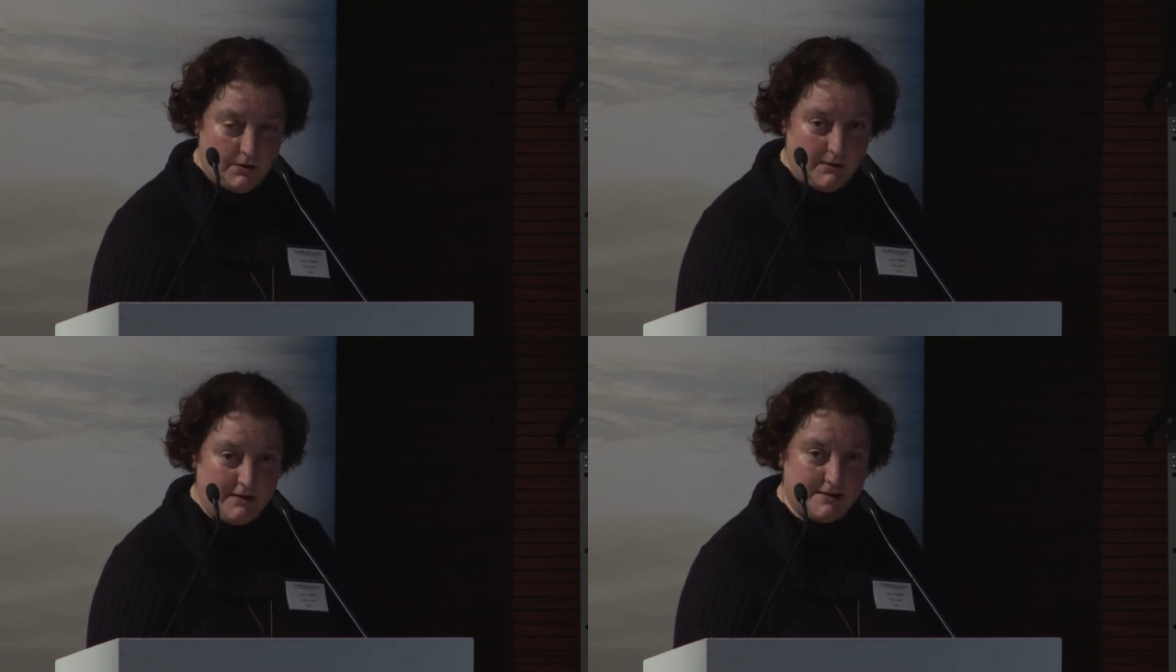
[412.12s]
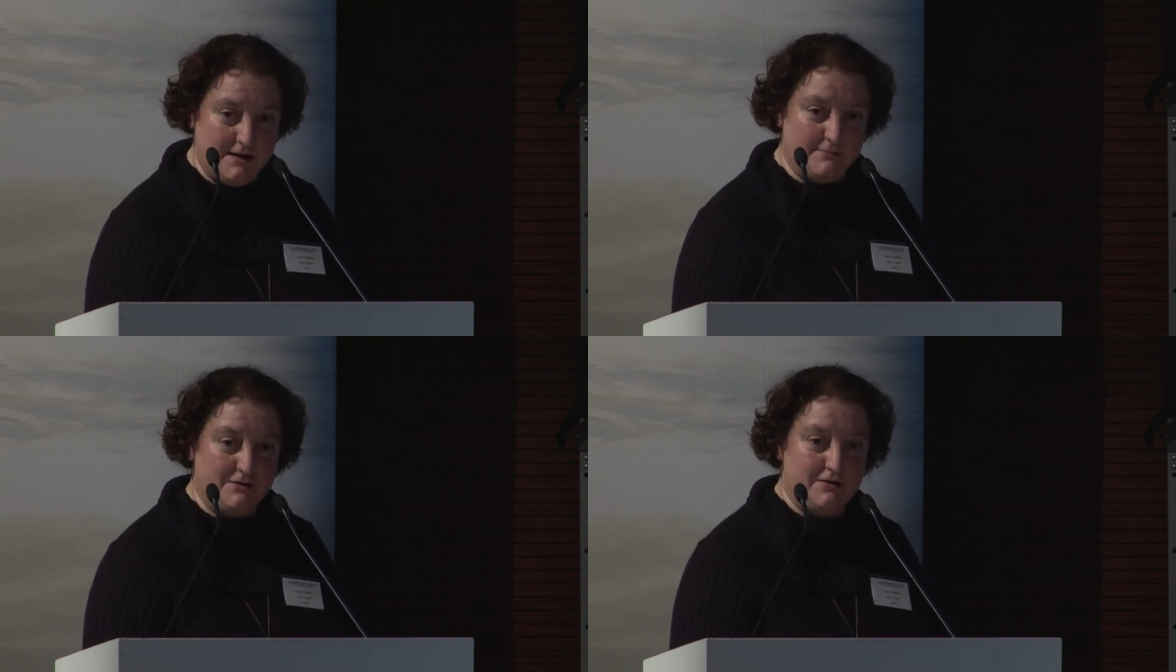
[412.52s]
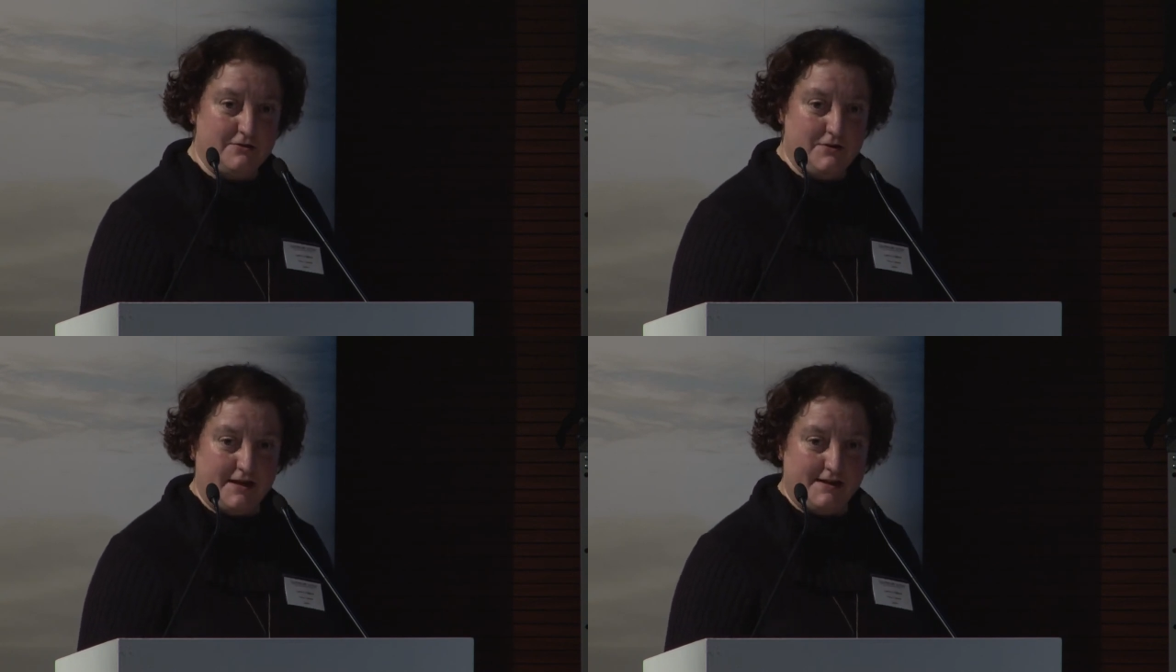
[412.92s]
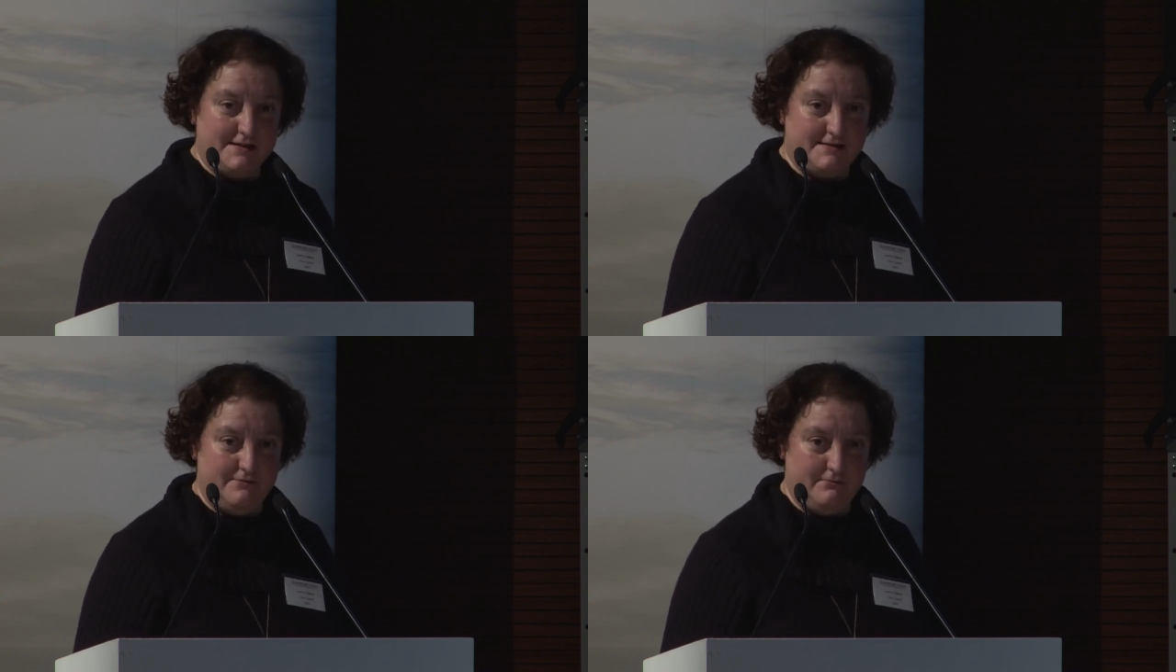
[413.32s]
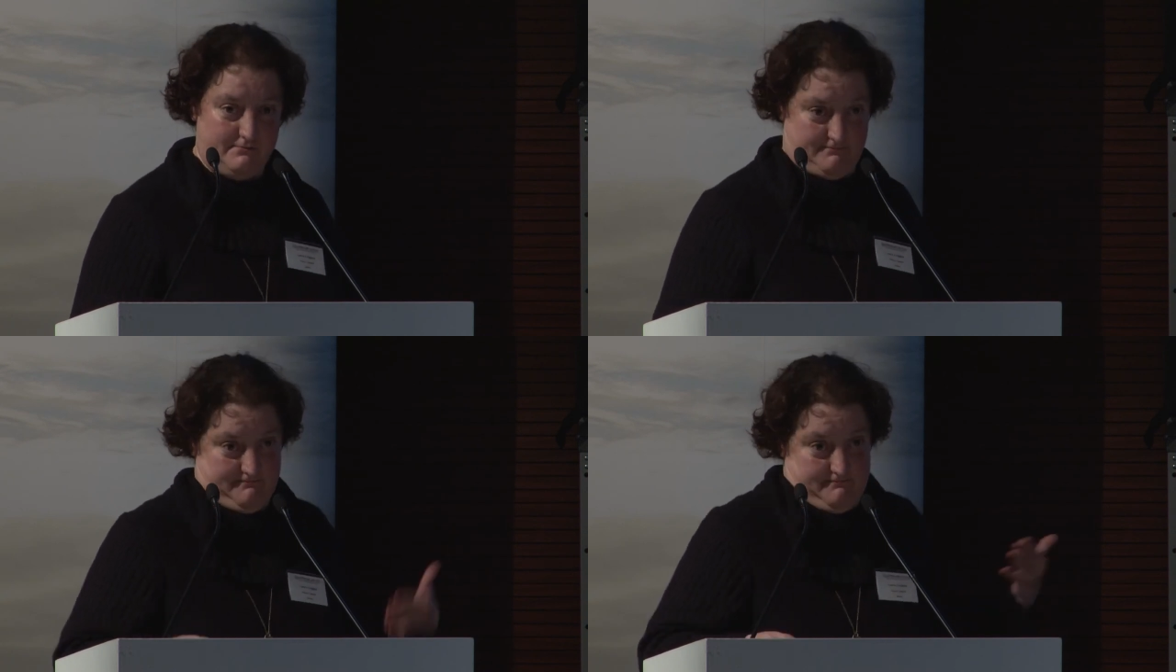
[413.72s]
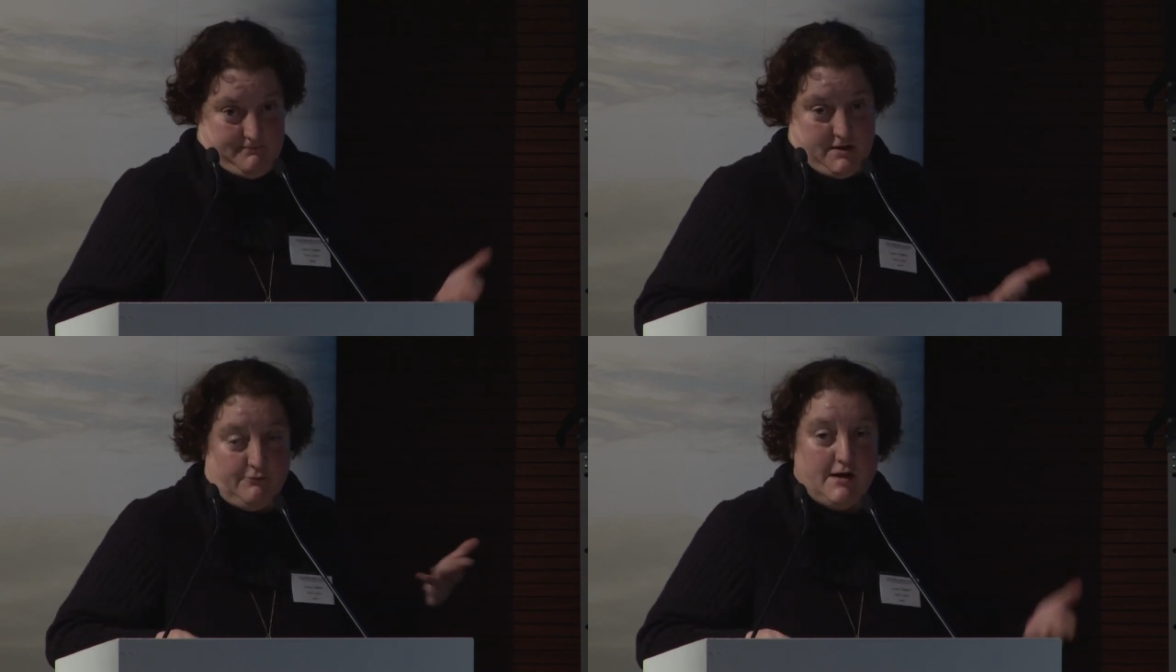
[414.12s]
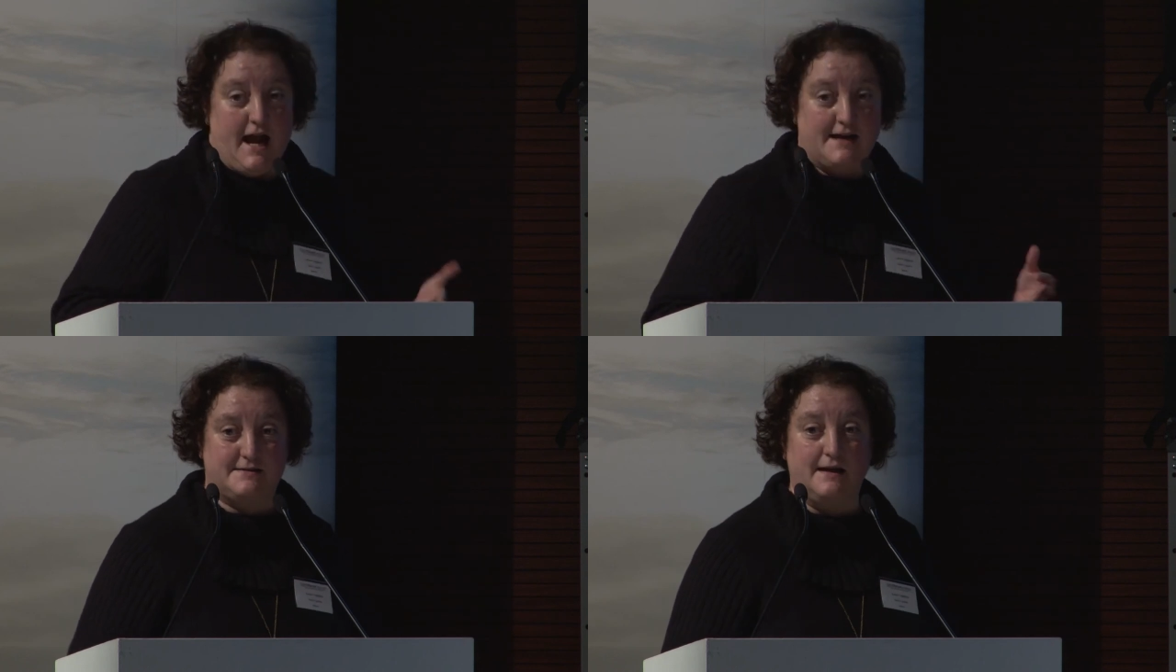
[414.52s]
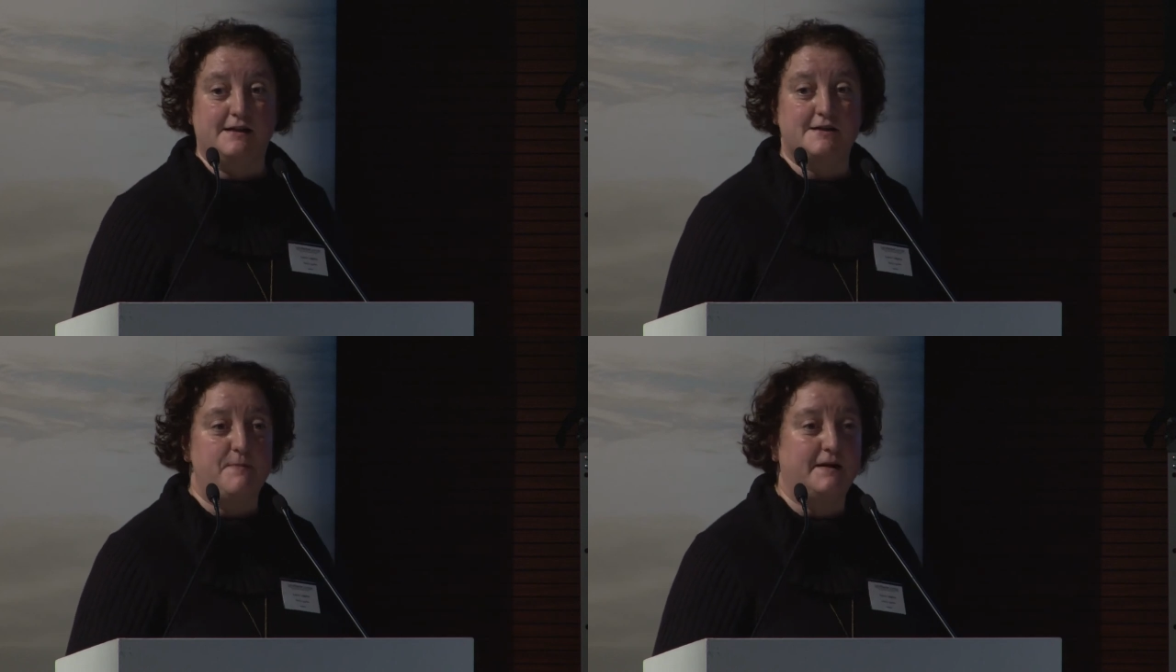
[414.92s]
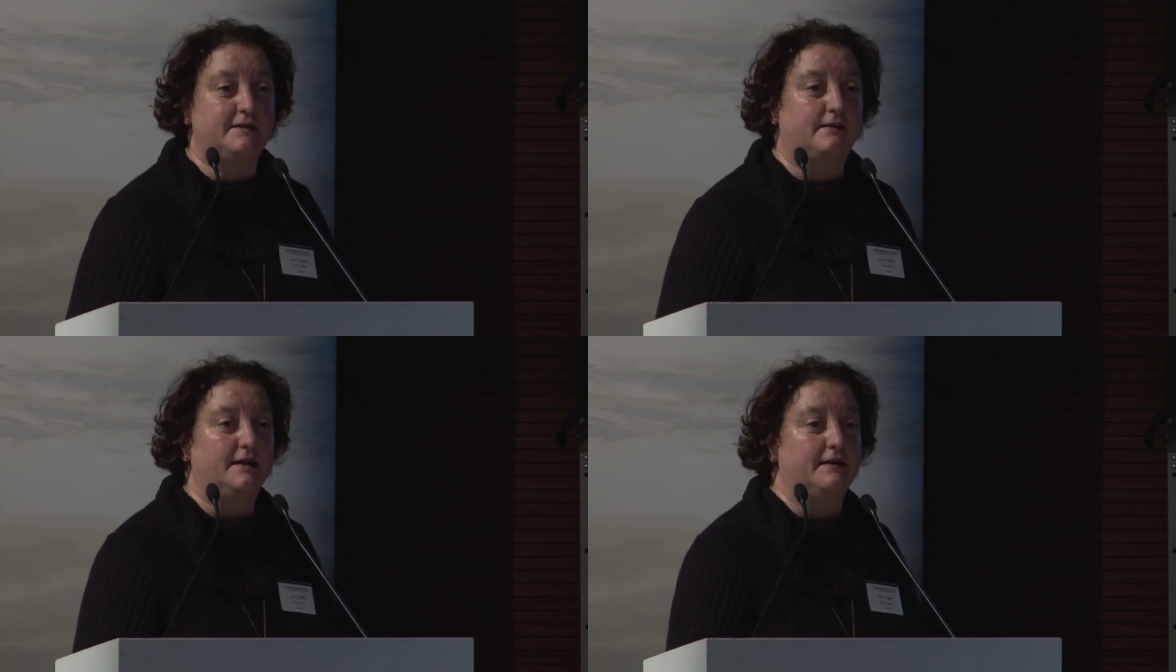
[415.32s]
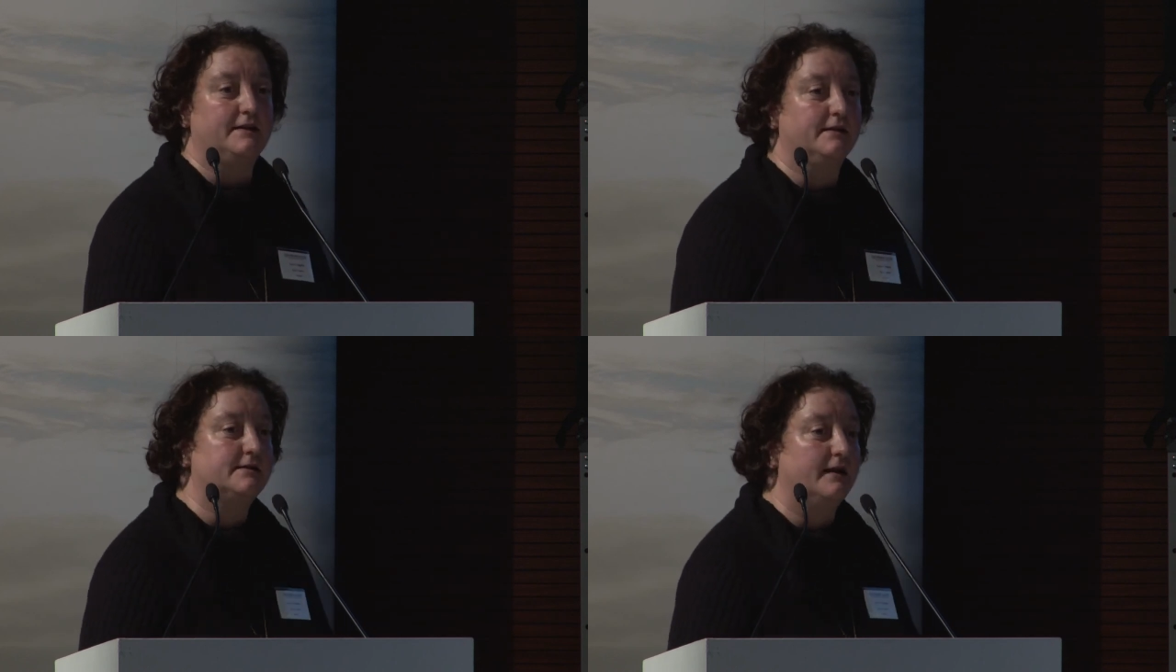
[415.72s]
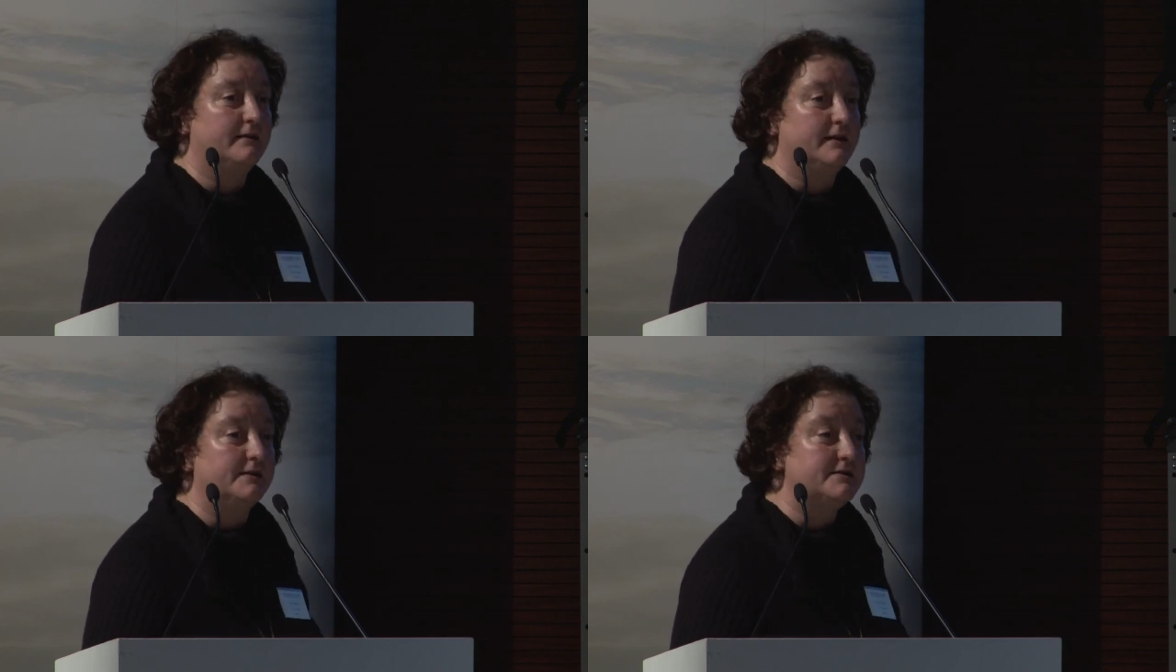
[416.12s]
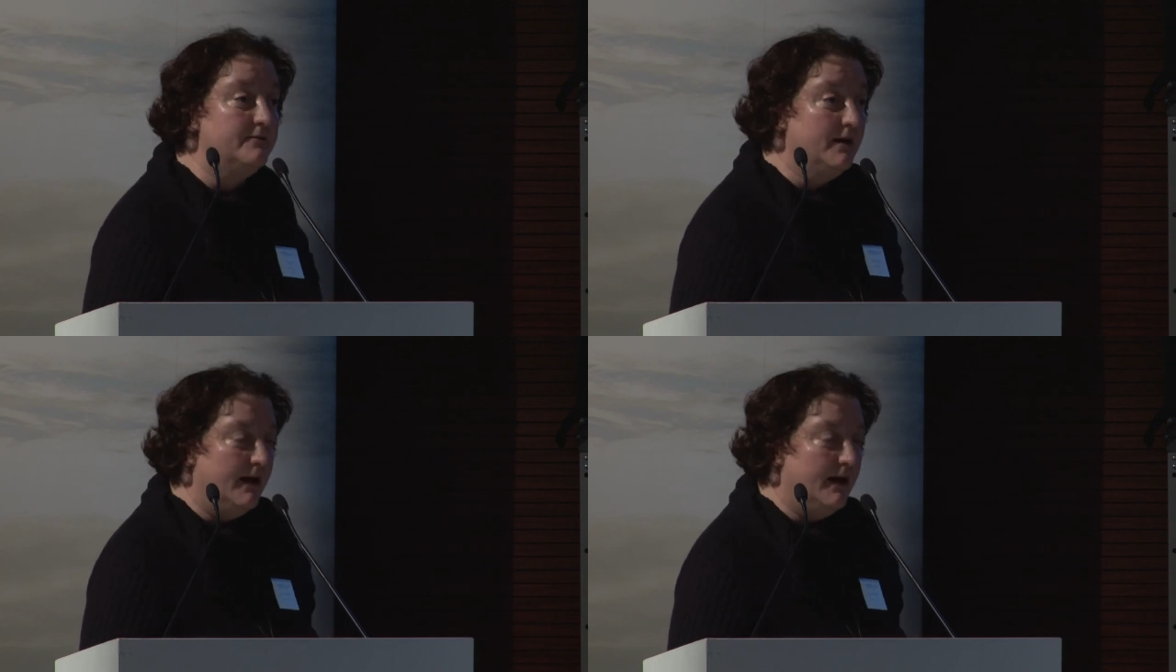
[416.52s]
We want to be able to do things that react unexpectedly and things like this.